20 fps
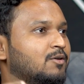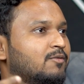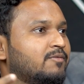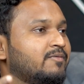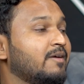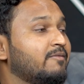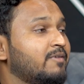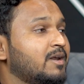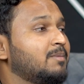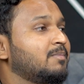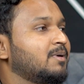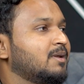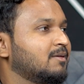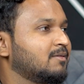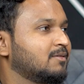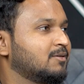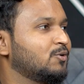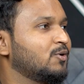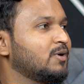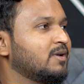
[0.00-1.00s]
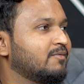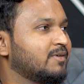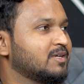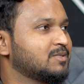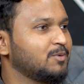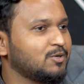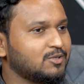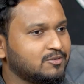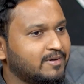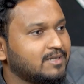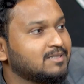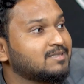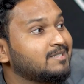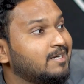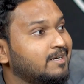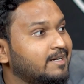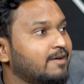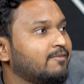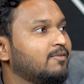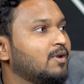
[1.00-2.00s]
favorable to invest, because we are
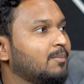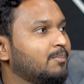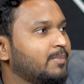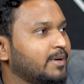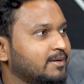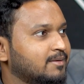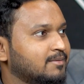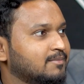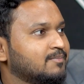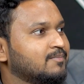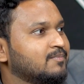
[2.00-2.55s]
still developing.